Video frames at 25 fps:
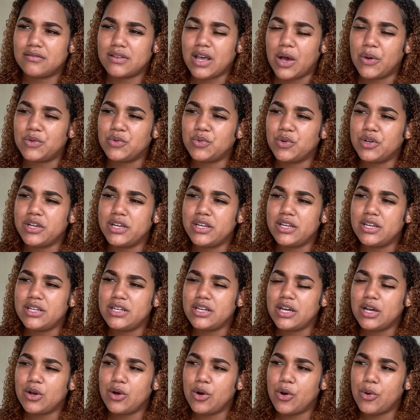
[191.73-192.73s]
I was working in
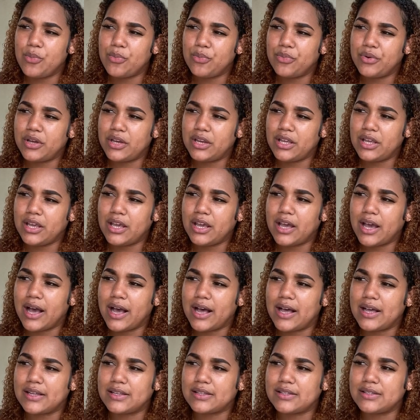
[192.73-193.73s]
a company
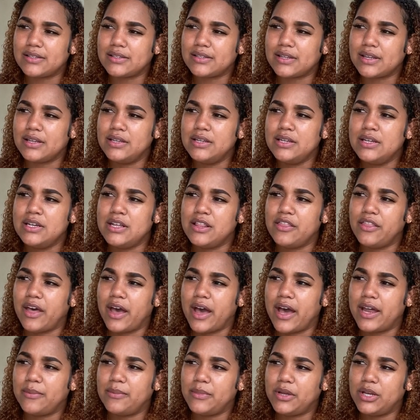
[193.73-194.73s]
as the
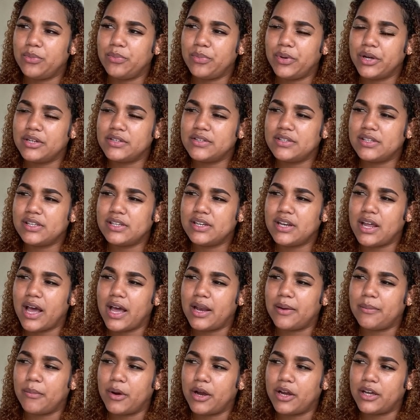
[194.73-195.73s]
admin person
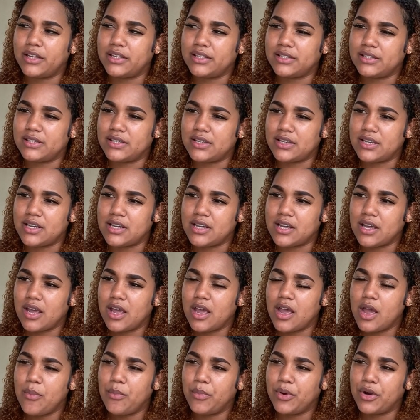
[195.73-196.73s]
and marketing
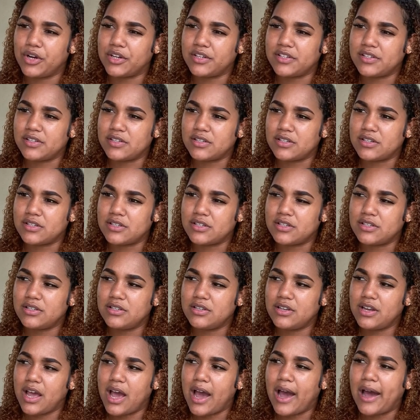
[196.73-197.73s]
person,
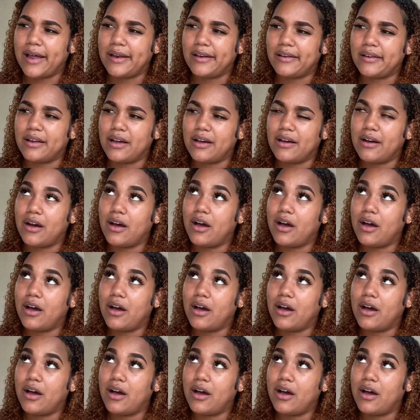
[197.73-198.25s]
and